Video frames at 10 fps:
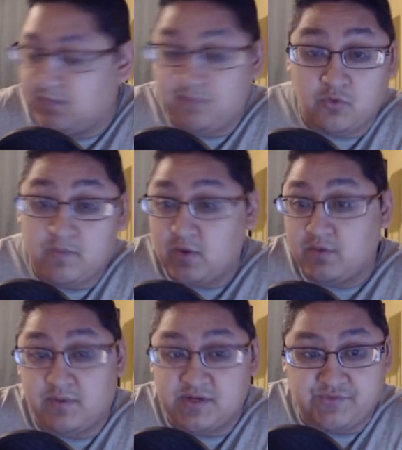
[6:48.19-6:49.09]
before we
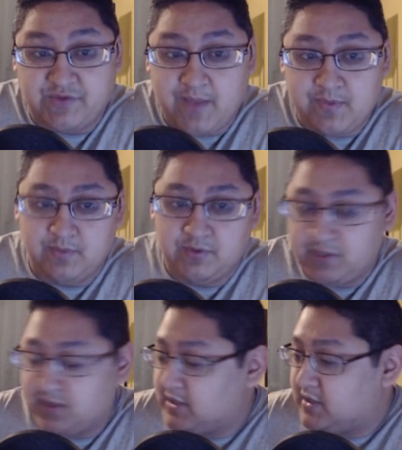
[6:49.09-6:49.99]
go to the rest of her captain
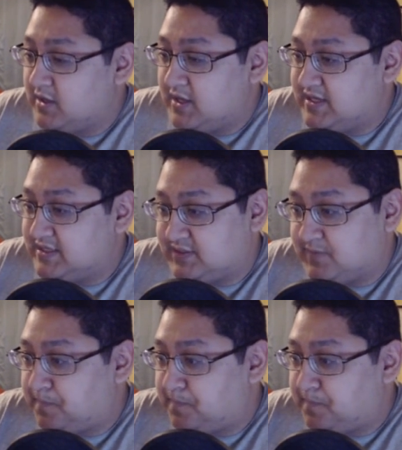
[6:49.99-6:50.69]
ability, is